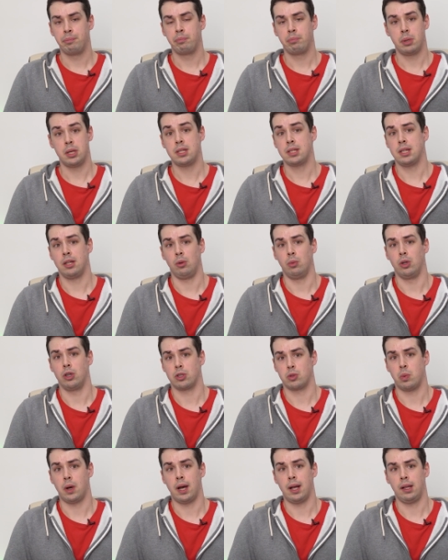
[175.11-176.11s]
but it still
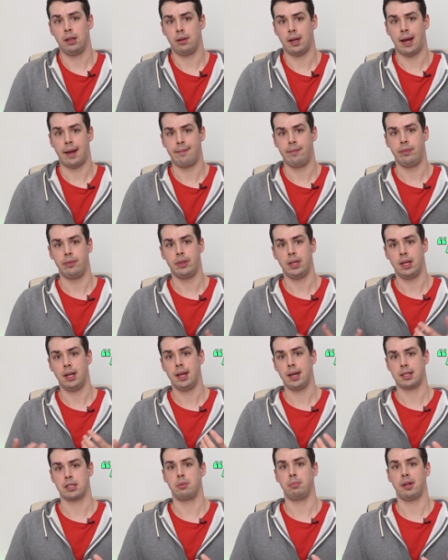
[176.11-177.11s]
works well and
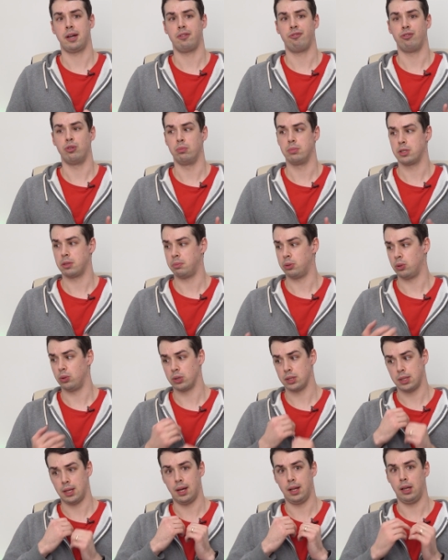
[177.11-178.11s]
the platform
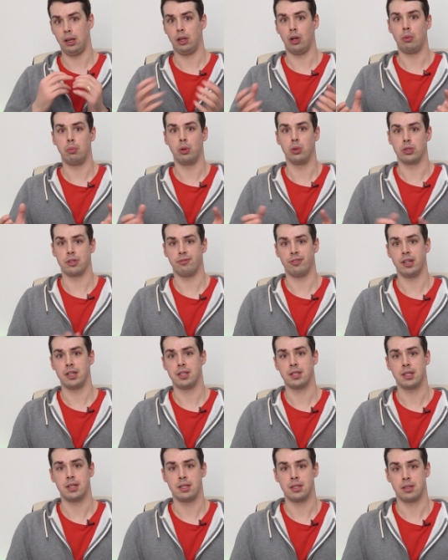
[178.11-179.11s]
supports a lot more
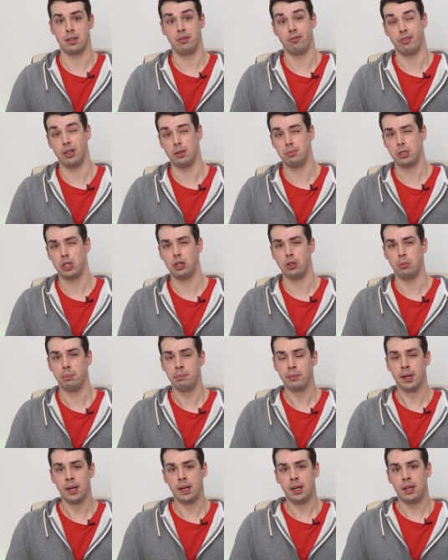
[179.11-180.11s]
devices than Philips Hue.
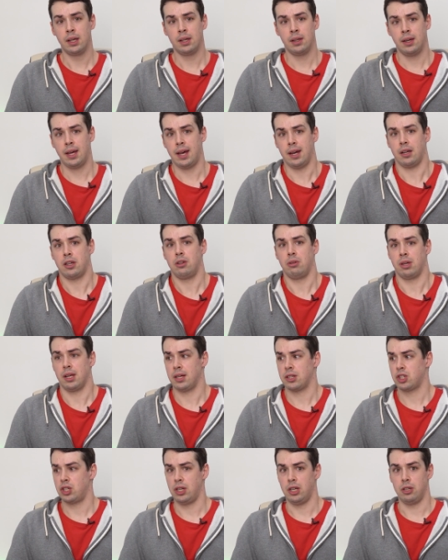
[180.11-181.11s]
Heck, you could
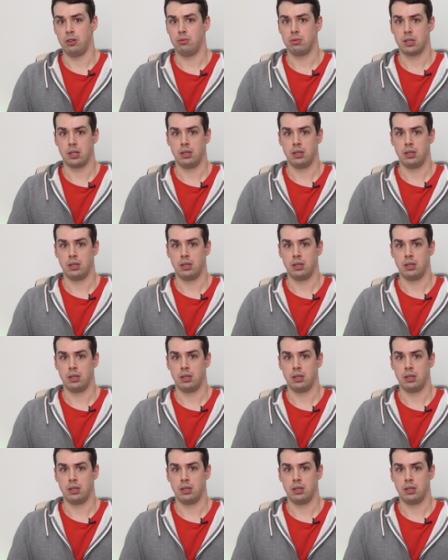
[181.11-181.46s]
actually use